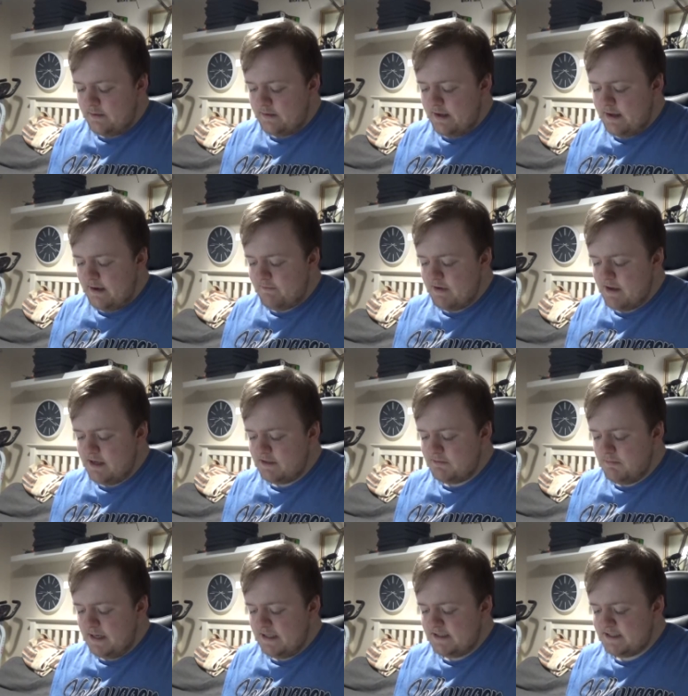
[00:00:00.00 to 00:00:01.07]
They have hid
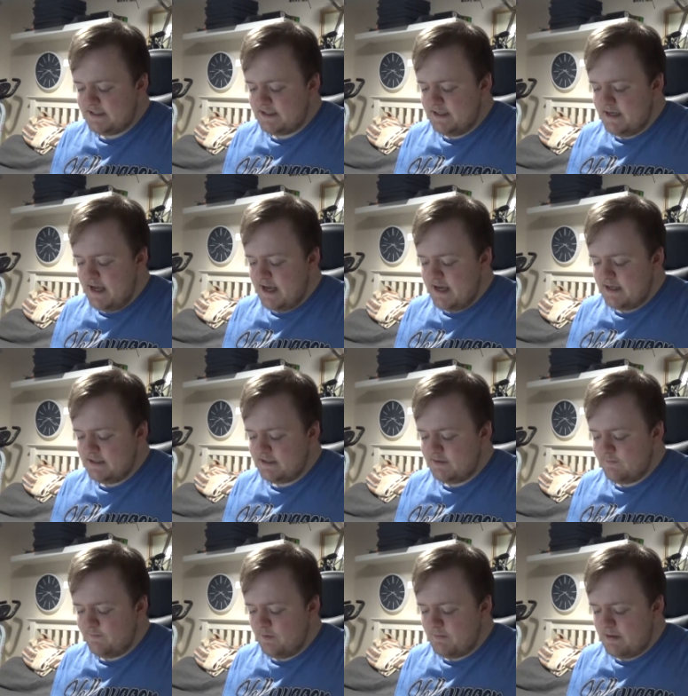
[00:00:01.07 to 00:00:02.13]
my snares
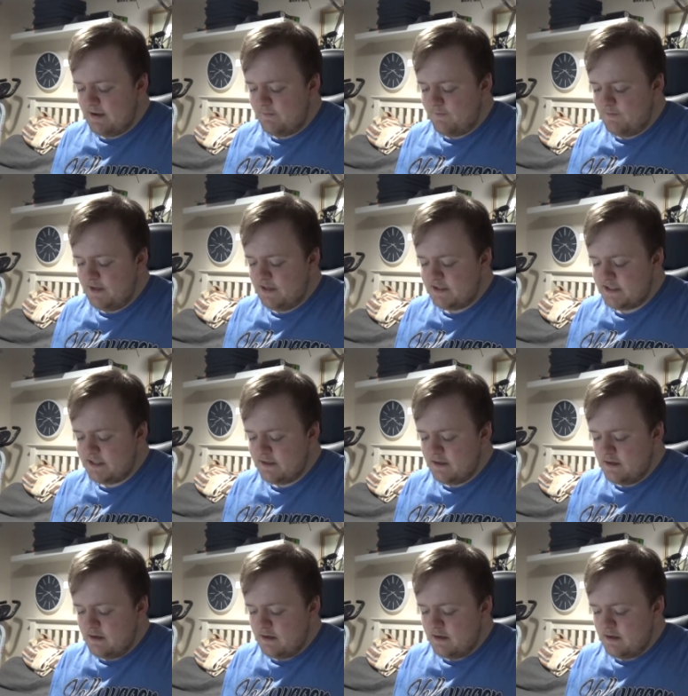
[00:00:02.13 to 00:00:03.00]
for my feet.